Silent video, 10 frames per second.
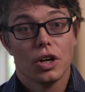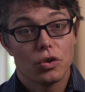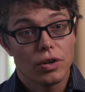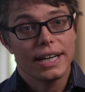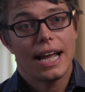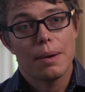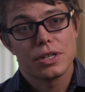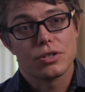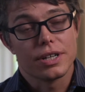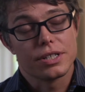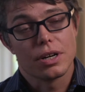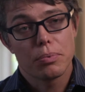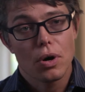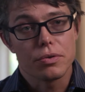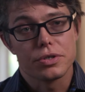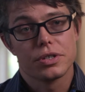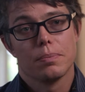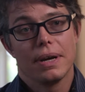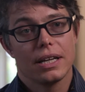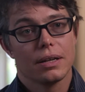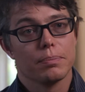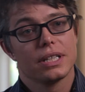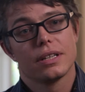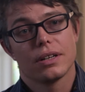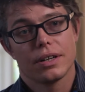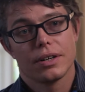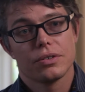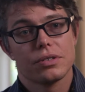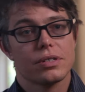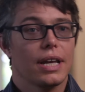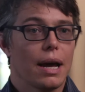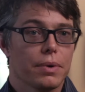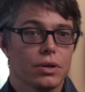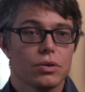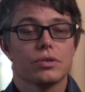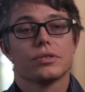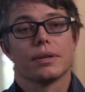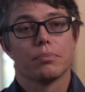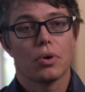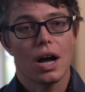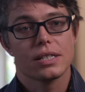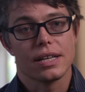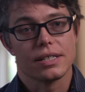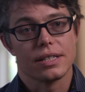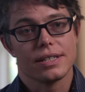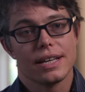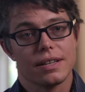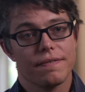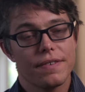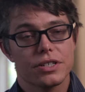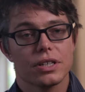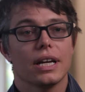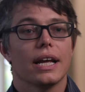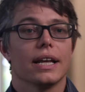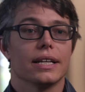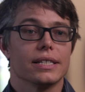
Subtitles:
Green chemistry is an approach to making materials, chemicals, and processes as efficient and as